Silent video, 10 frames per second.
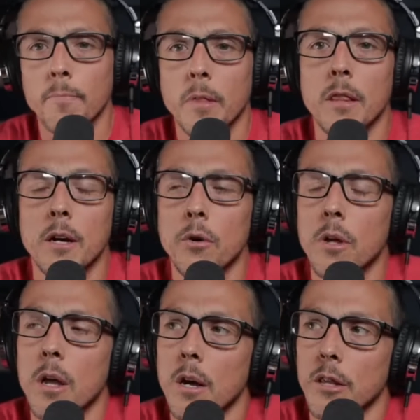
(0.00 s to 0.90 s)
There
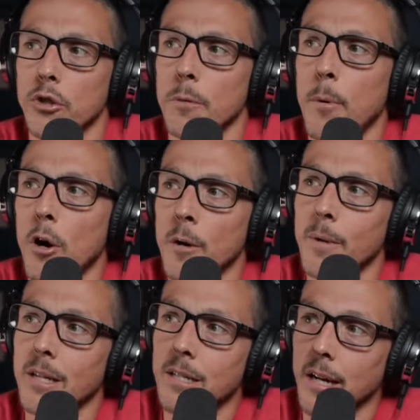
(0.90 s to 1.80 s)
was a part of me
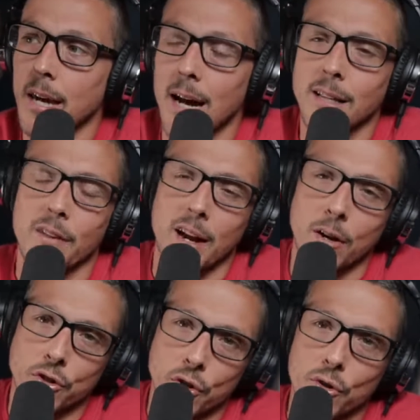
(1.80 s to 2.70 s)
that's like, yeah, I lived in
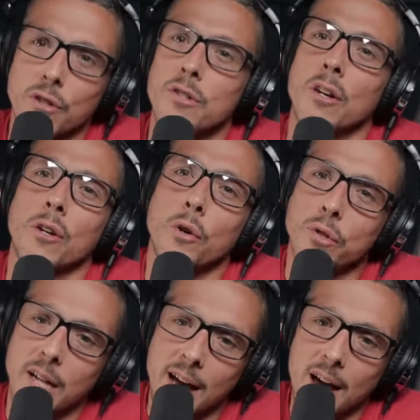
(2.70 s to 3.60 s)
Arizona. The sun goes
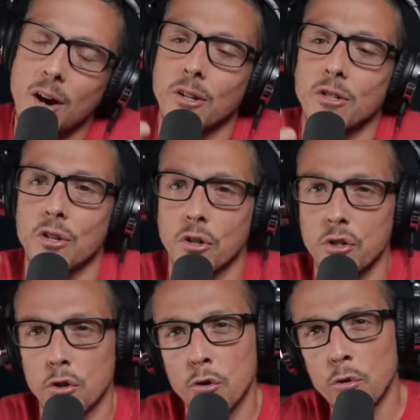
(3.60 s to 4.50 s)
down. It starts
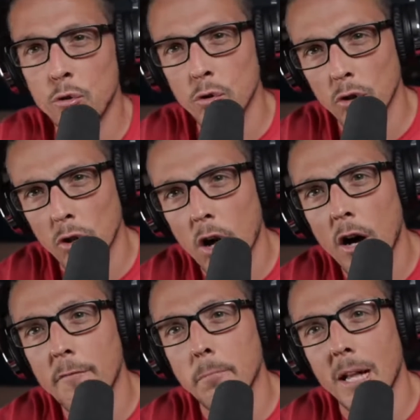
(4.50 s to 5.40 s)
to cool
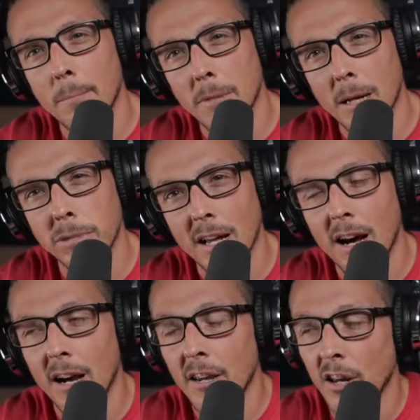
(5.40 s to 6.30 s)
off, blah, blah,
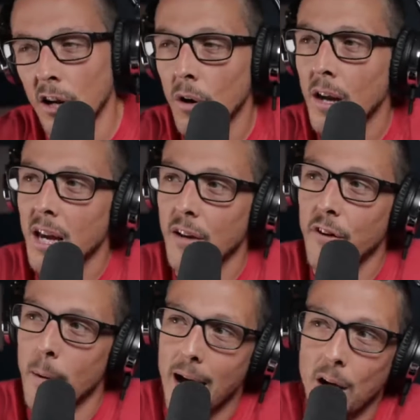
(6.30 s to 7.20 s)
blah. If
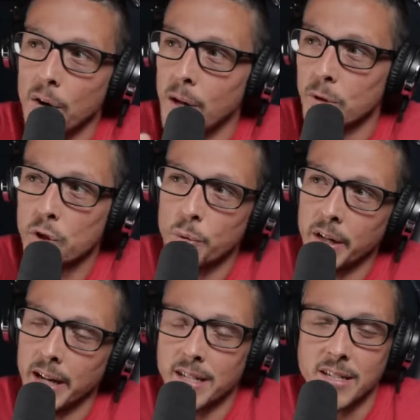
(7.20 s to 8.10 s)
I'm out in between
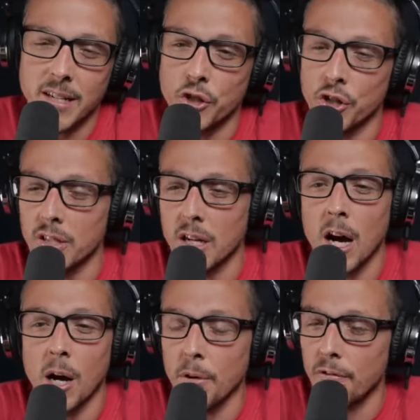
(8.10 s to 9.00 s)
aid stations,
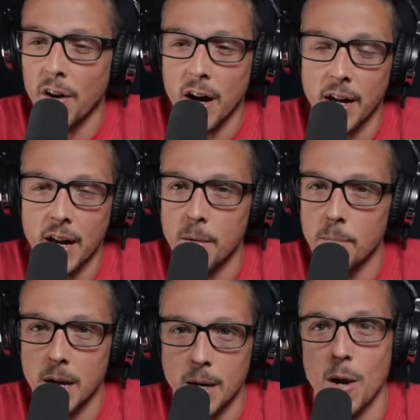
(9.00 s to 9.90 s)
I'll be fine and
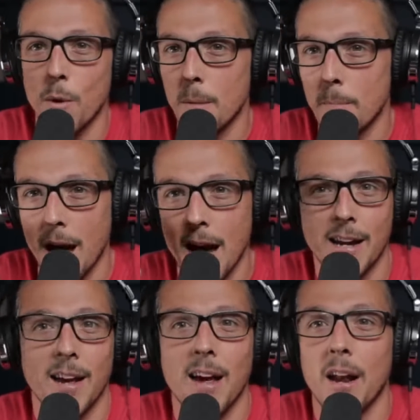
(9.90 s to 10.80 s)
make my way
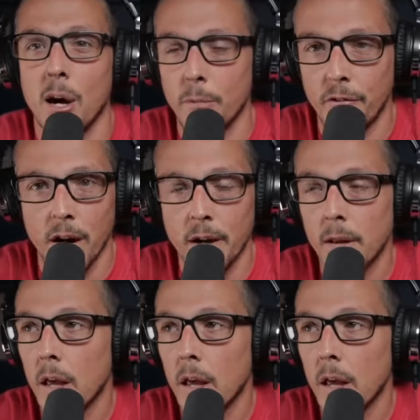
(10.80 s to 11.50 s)
back and I'll be fine.